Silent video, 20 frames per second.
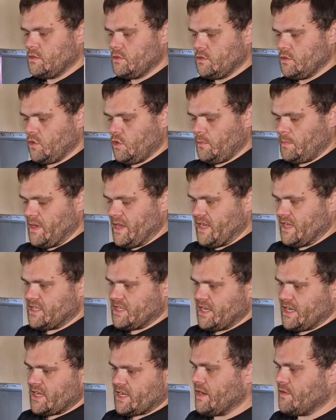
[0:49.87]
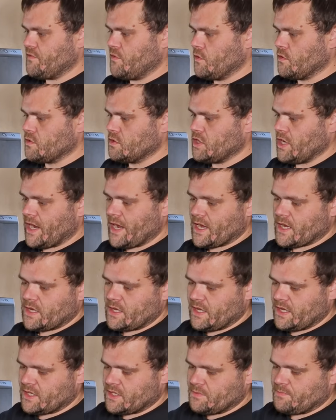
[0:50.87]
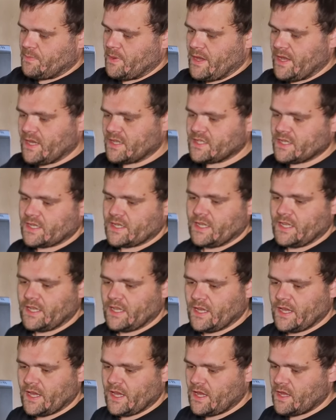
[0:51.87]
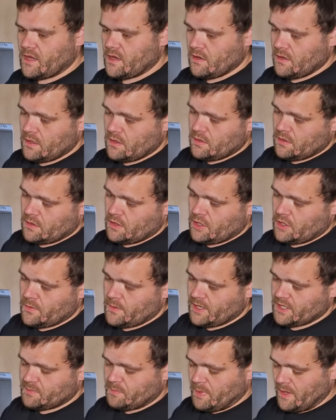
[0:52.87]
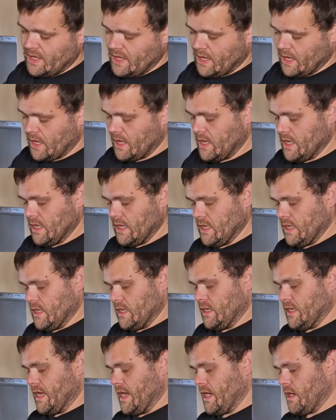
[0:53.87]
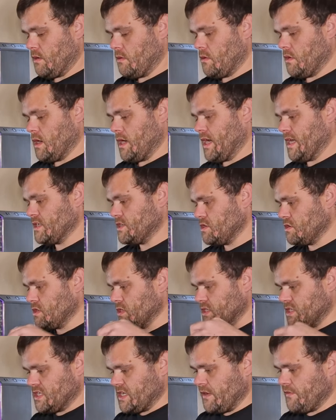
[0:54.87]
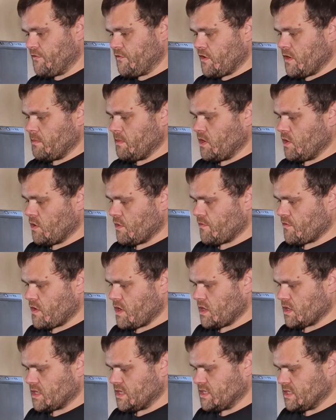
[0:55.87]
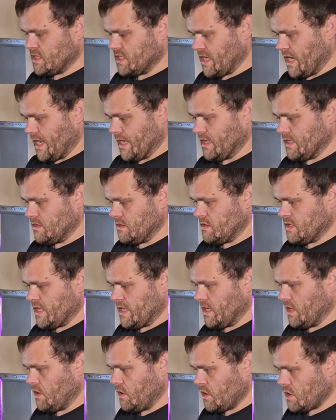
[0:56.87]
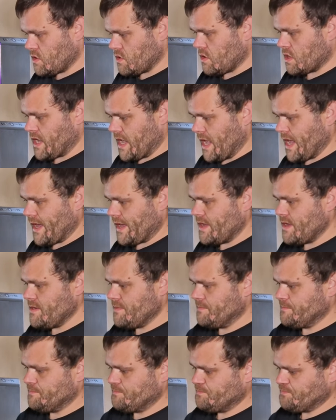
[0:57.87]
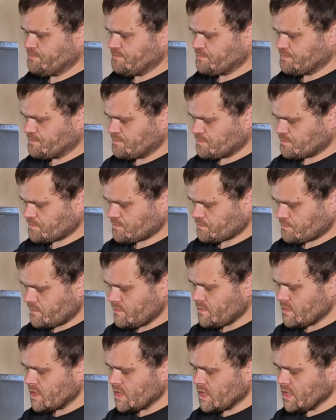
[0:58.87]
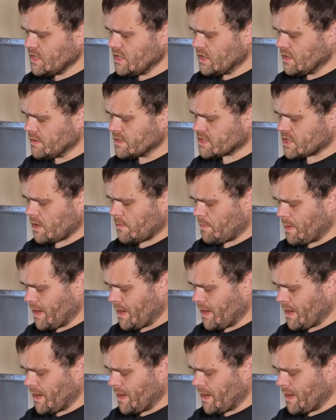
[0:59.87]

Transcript: no basic headphone jack. It's basically a USB. Now, as you can see from the overall design, they look okay. You know, it's got